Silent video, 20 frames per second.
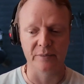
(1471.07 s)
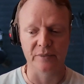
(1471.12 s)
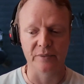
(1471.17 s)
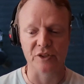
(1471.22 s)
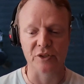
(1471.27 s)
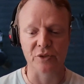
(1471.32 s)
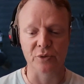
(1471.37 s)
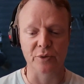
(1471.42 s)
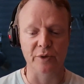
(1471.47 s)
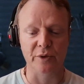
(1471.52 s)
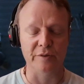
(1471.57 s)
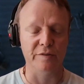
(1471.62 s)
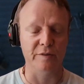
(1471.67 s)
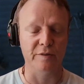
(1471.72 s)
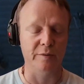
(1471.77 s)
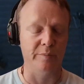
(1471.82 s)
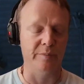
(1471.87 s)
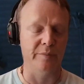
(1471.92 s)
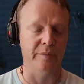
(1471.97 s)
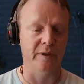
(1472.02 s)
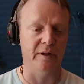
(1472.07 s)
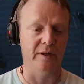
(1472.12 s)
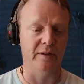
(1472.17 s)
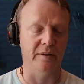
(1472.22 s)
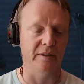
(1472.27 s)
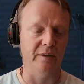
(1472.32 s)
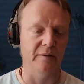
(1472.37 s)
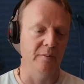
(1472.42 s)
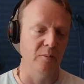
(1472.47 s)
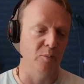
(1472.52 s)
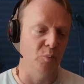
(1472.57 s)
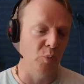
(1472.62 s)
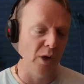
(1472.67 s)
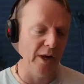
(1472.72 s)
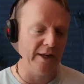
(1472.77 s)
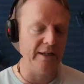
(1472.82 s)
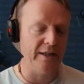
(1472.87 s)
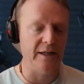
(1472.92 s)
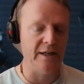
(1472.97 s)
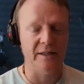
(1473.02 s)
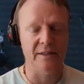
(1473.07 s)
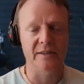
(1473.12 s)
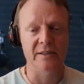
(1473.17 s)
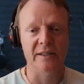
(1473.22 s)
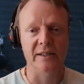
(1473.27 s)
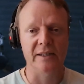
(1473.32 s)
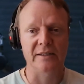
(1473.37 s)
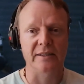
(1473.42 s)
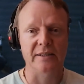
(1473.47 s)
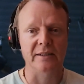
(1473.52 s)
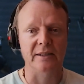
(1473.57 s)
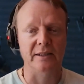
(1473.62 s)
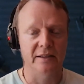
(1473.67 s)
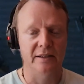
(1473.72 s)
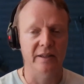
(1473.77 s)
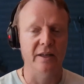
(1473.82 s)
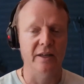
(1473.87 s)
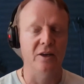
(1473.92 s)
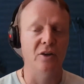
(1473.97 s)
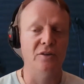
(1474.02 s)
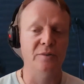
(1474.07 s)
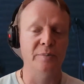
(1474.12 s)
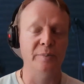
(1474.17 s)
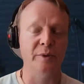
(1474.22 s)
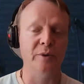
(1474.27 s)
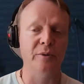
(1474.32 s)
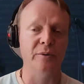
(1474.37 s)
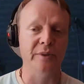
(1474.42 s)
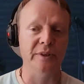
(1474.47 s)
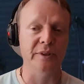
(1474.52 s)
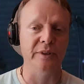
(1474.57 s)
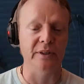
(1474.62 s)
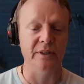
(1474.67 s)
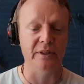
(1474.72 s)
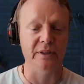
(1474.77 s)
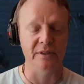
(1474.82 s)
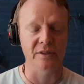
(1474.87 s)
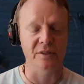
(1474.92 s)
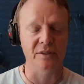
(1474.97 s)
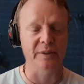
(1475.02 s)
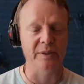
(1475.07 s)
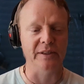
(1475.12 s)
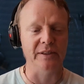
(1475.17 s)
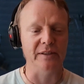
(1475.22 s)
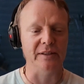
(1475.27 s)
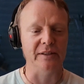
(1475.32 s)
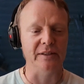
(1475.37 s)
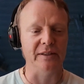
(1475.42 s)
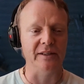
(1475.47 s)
story from White Architects and the hospital in Sweden,